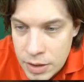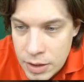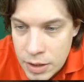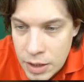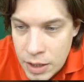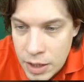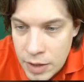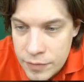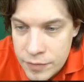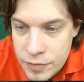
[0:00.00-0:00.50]

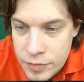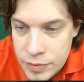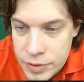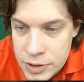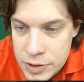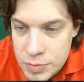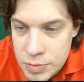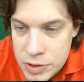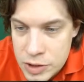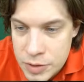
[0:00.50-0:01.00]
After
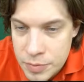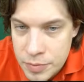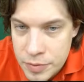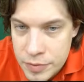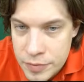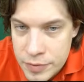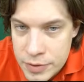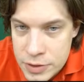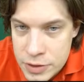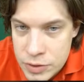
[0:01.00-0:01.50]
this, bishop
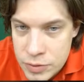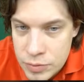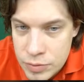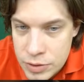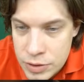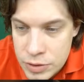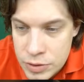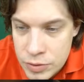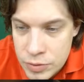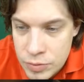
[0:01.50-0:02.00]
retreats to
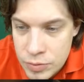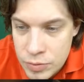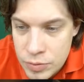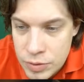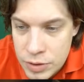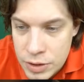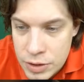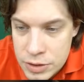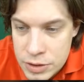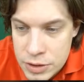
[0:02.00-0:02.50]
e2,
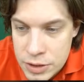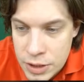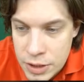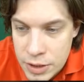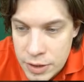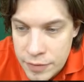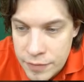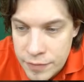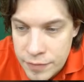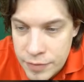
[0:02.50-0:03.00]
it's
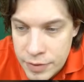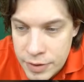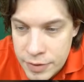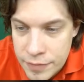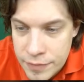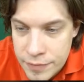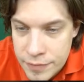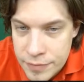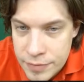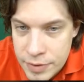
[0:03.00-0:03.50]
king
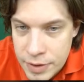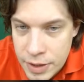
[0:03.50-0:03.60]
f5.